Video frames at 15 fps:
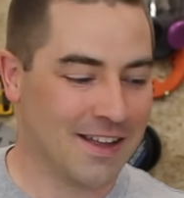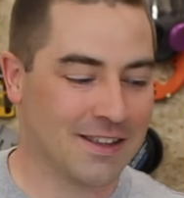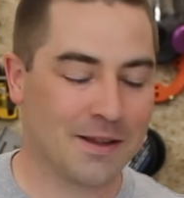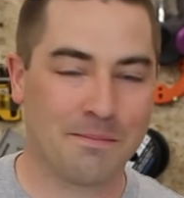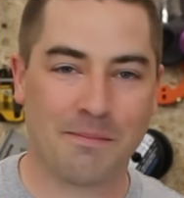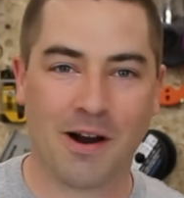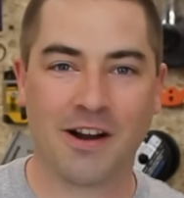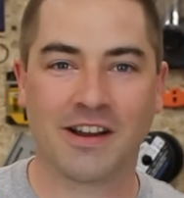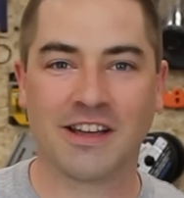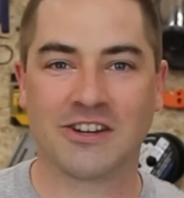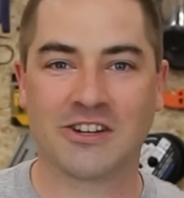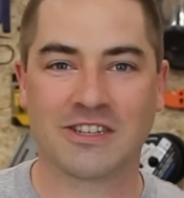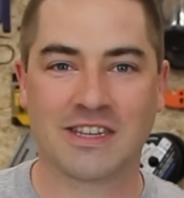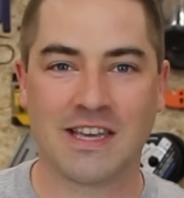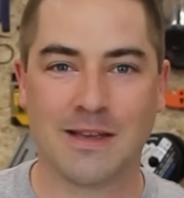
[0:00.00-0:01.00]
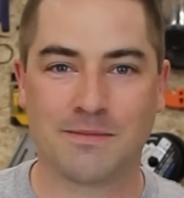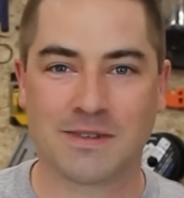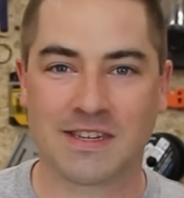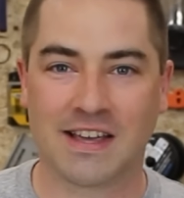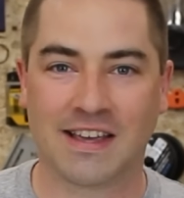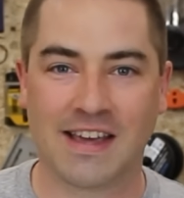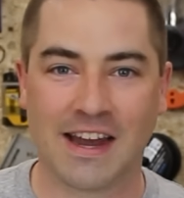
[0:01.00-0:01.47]
the market just
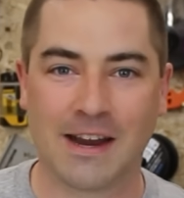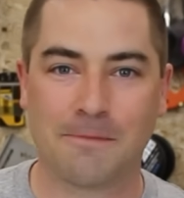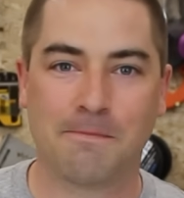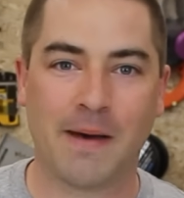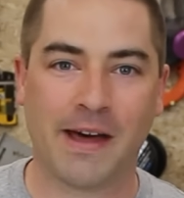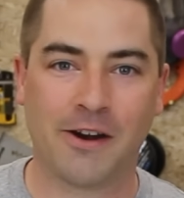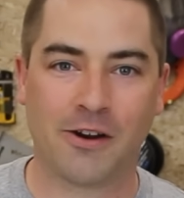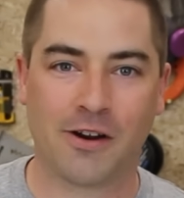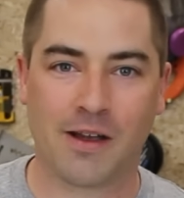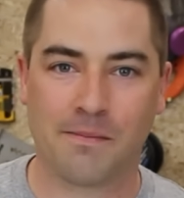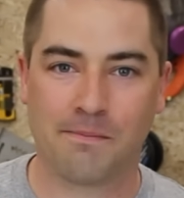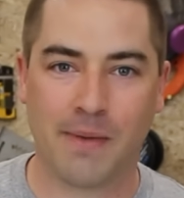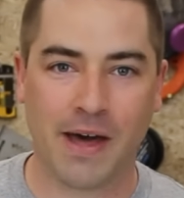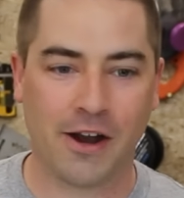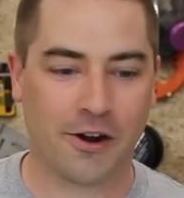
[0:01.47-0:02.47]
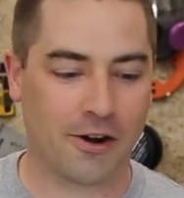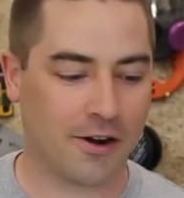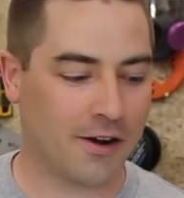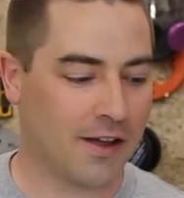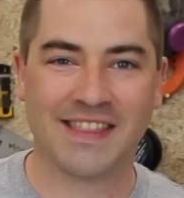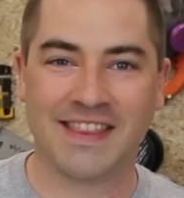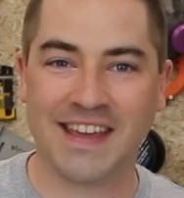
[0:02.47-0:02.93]
keeps getting better and
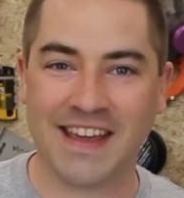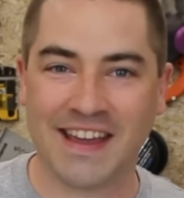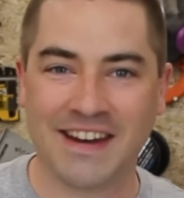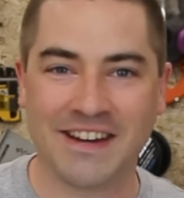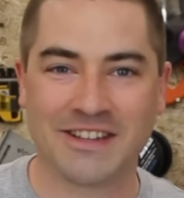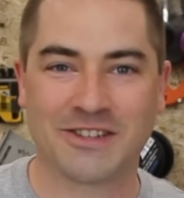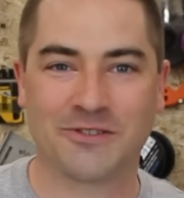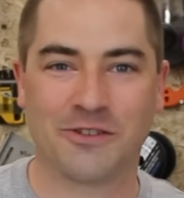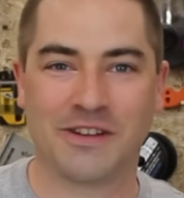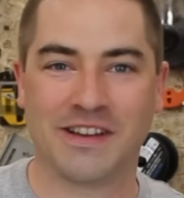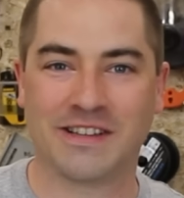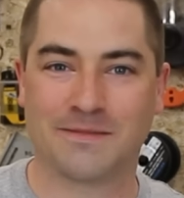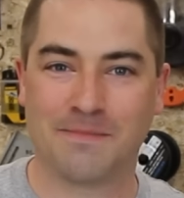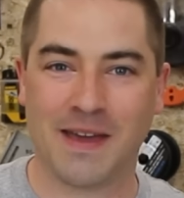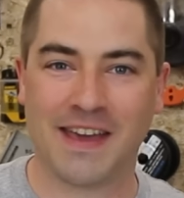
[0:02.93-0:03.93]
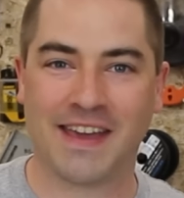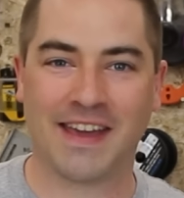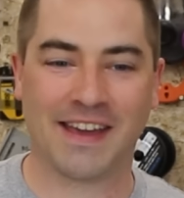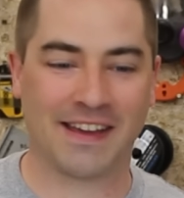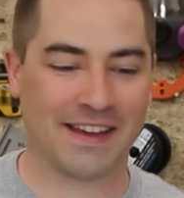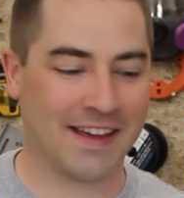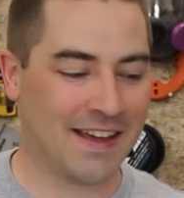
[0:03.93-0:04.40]
better the industry is
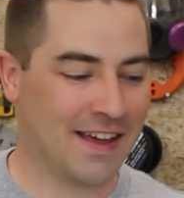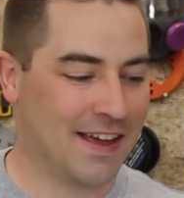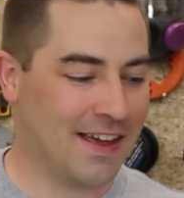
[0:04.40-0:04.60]
making